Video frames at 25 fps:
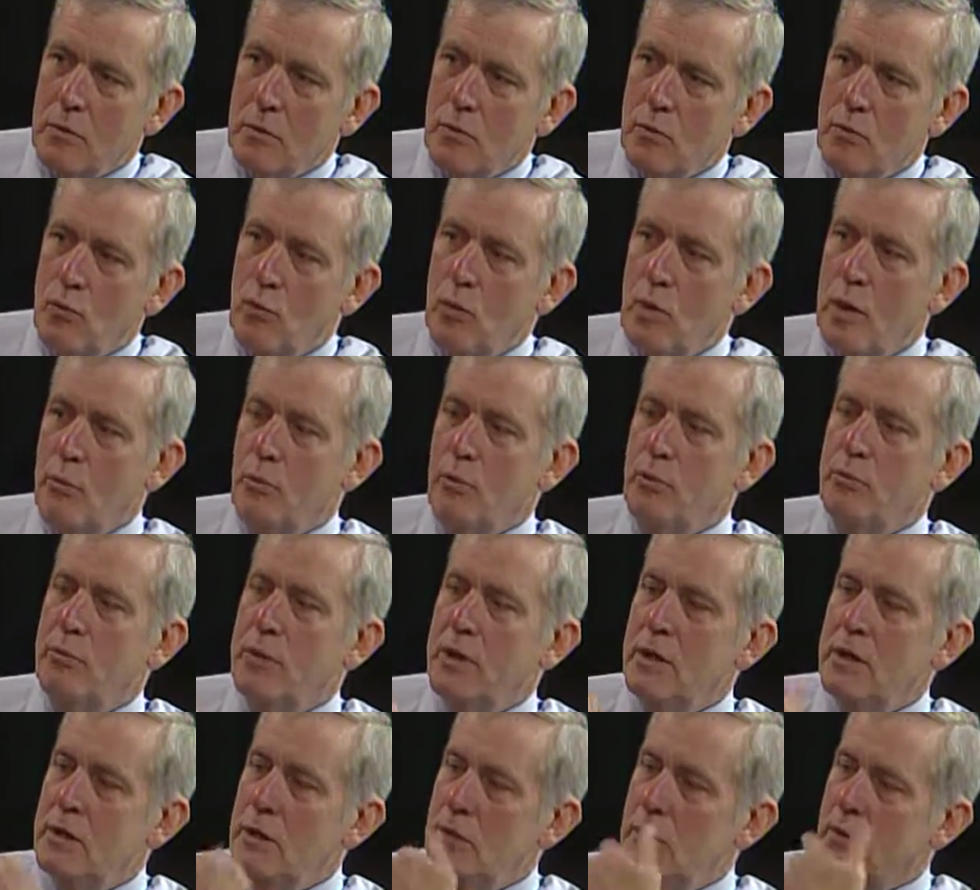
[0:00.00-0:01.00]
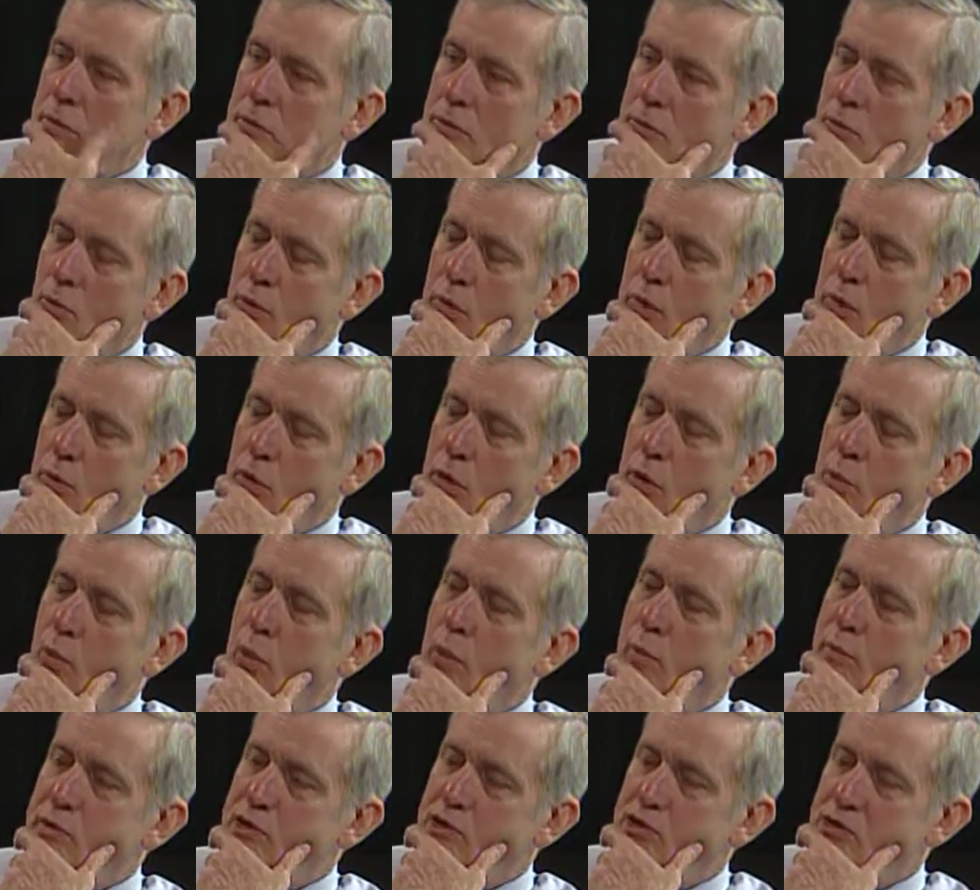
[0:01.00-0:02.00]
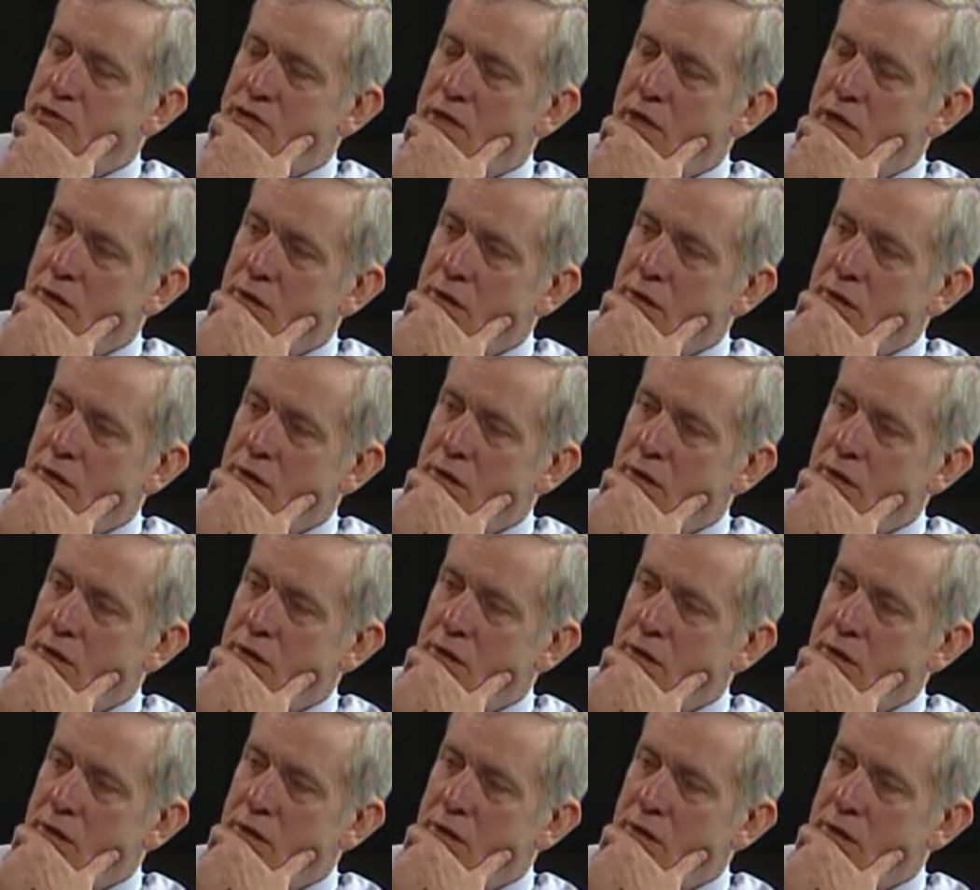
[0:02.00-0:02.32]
what would be what would you say?